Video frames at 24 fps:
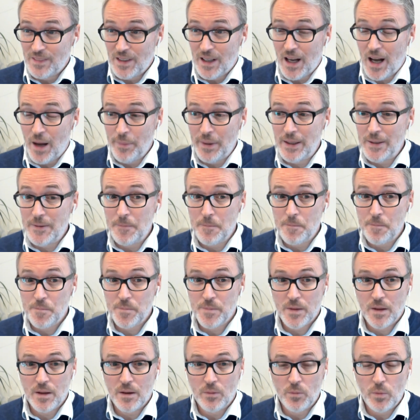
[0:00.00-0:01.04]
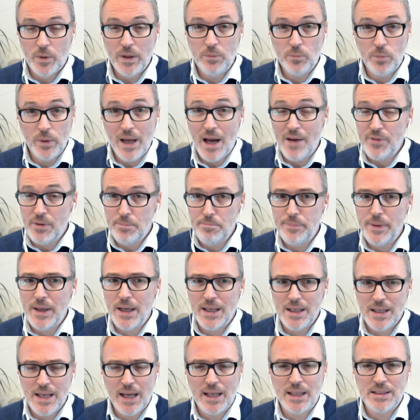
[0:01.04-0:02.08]
I mean, we have a
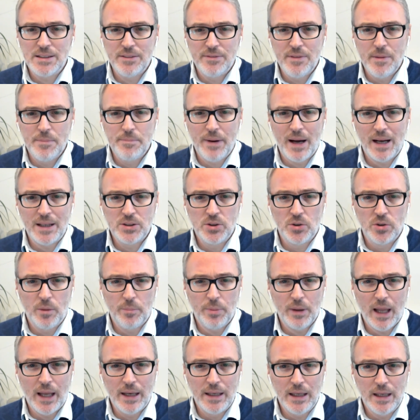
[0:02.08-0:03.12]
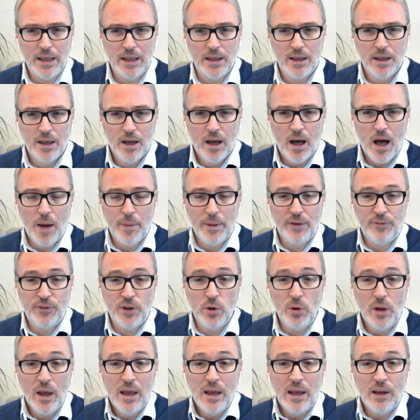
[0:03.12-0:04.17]
big negative impact on the planet. I
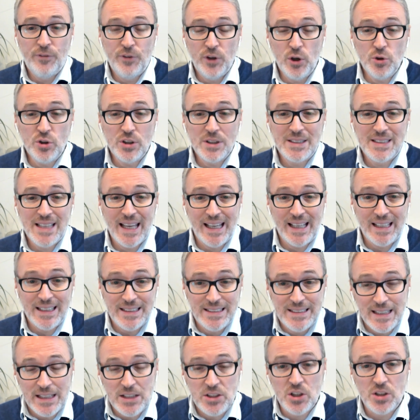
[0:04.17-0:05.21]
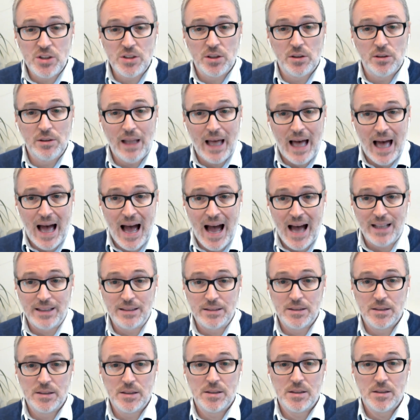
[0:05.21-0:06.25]
mean, if you just take digital
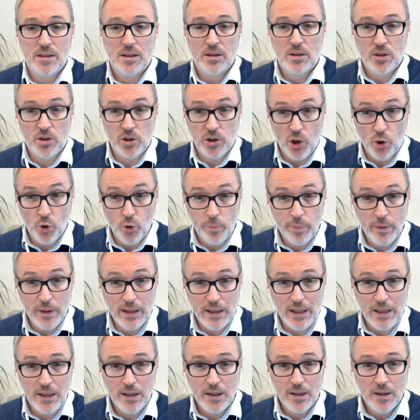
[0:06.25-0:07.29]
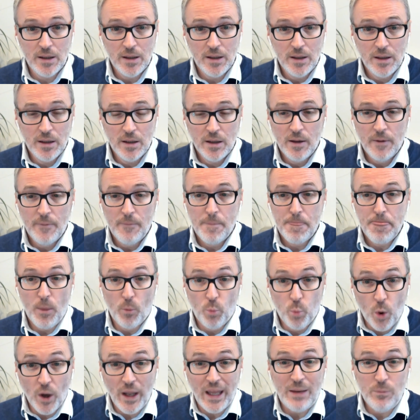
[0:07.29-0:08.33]
ads globally,
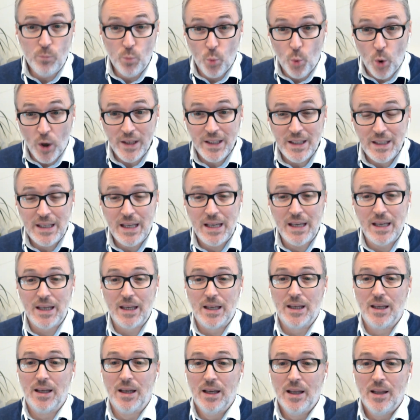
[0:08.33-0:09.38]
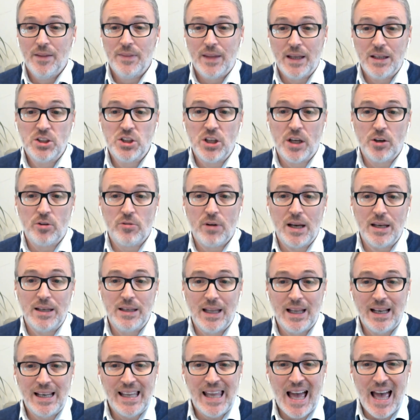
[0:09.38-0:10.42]
what in 1 year, they generate
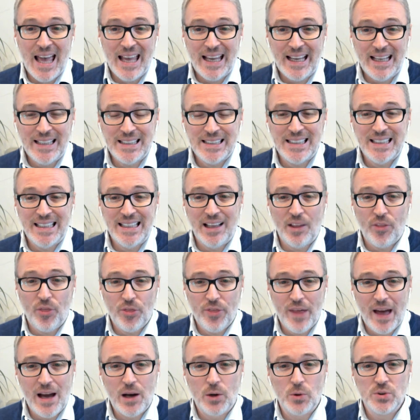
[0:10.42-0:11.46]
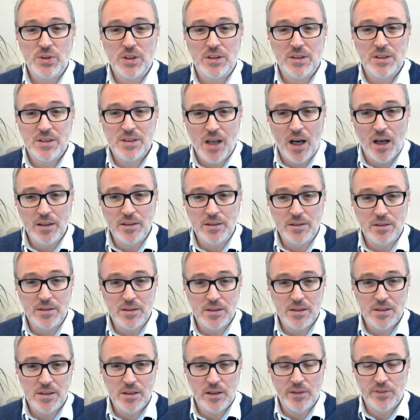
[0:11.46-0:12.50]
nearly 80,000
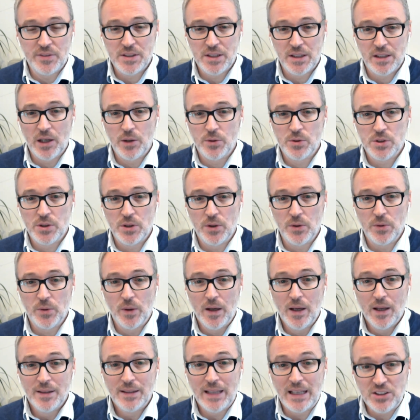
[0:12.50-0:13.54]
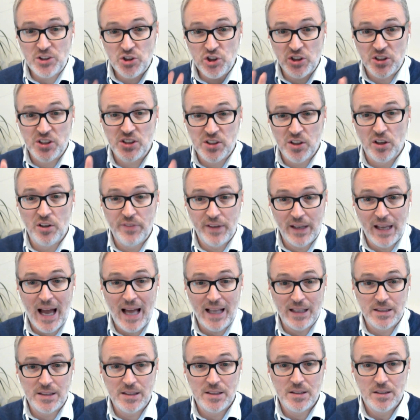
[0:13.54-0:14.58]
tons of CO2. That's just serving
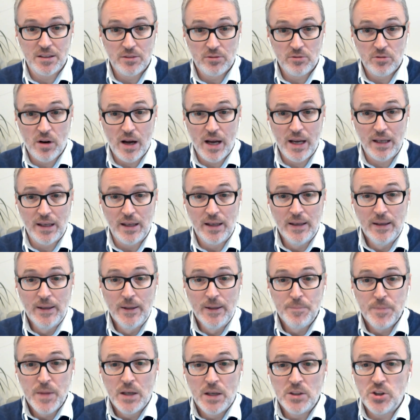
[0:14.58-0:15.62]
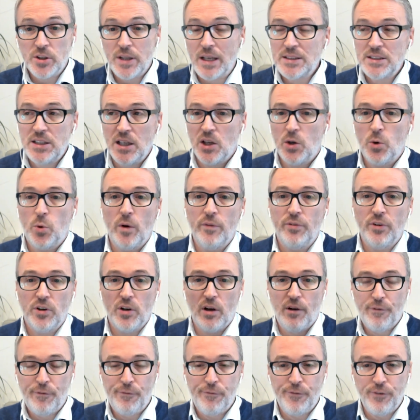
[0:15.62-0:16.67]
ads, right? So that's the equivalent
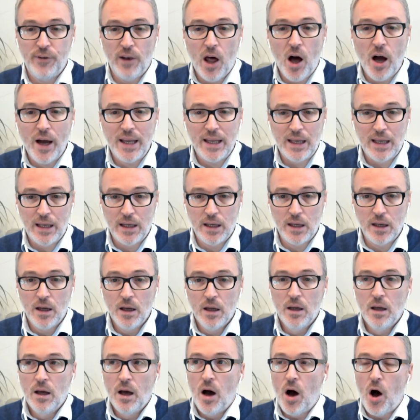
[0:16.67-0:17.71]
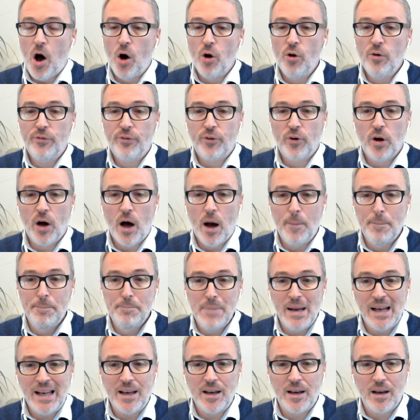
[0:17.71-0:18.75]
of flying over 1.5
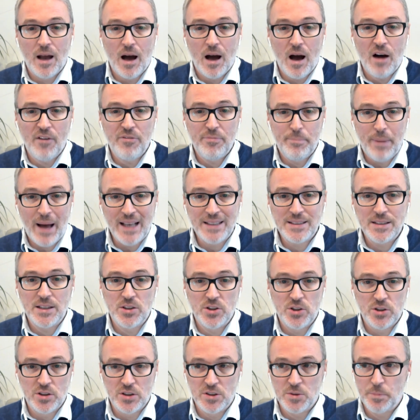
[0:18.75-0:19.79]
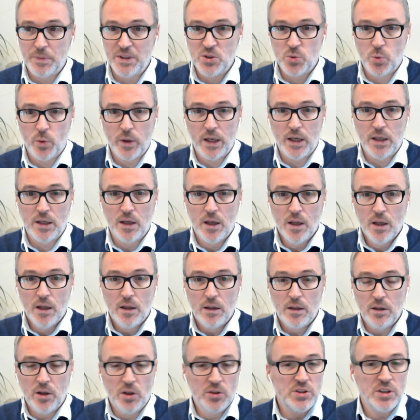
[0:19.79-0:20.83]
million passengers between
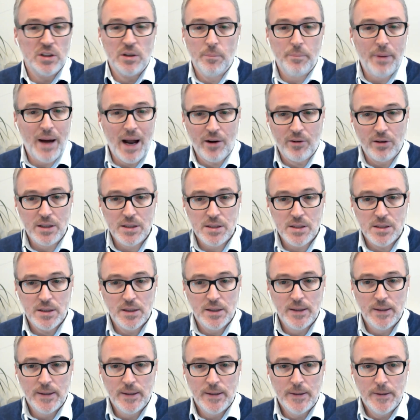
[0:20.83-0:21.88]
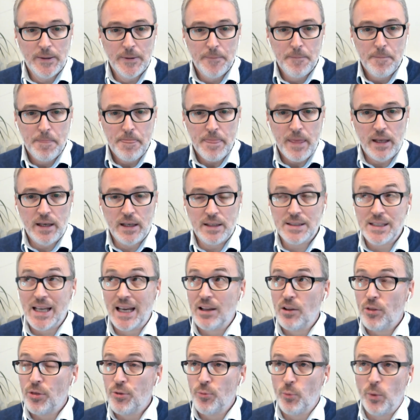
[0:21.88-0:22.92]
London and Paris. It'd
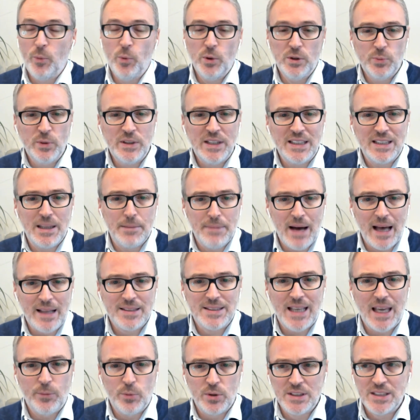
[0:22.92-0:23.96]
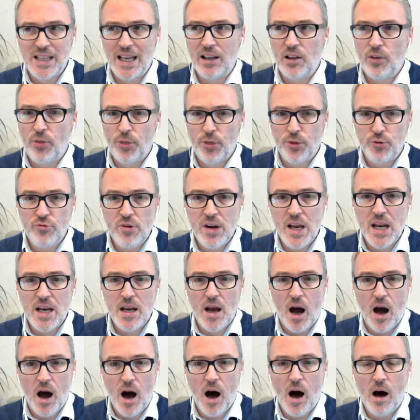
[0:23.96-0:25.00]
take, we did the maths, it would take
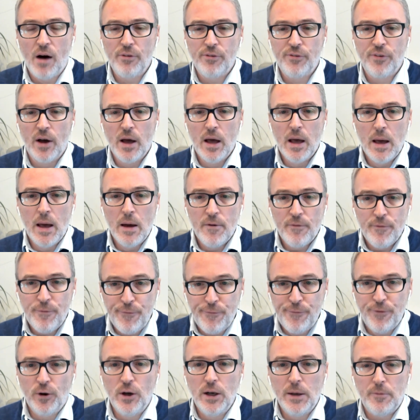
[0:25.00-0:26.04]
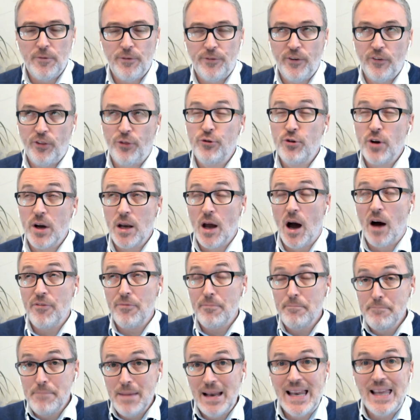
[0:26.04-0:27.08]
3.5
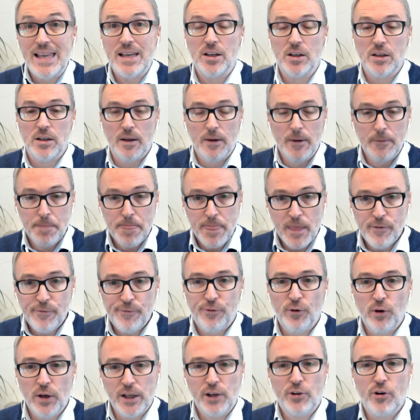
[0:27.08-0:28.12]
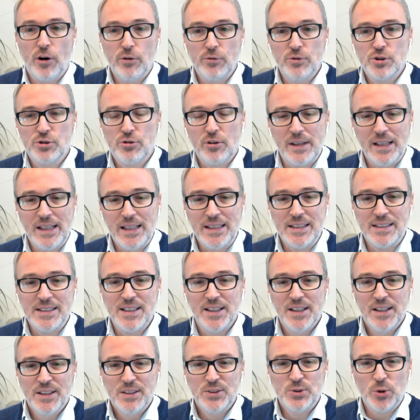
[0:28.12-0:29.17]
million fully grown trees
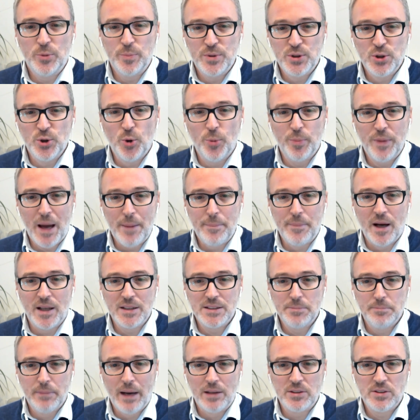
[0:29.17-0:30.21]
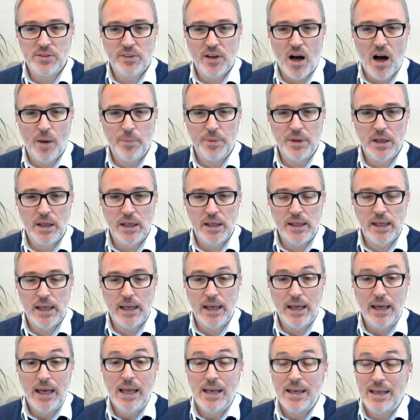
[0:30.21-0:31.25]
to absorb that amount of carbon in a
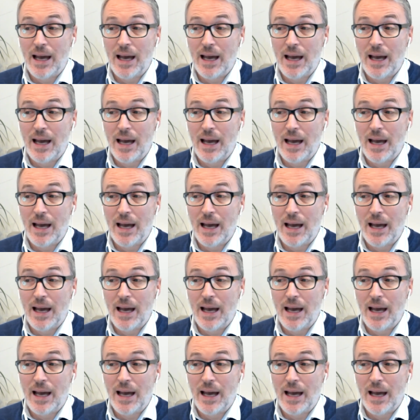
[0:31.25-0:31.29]
year.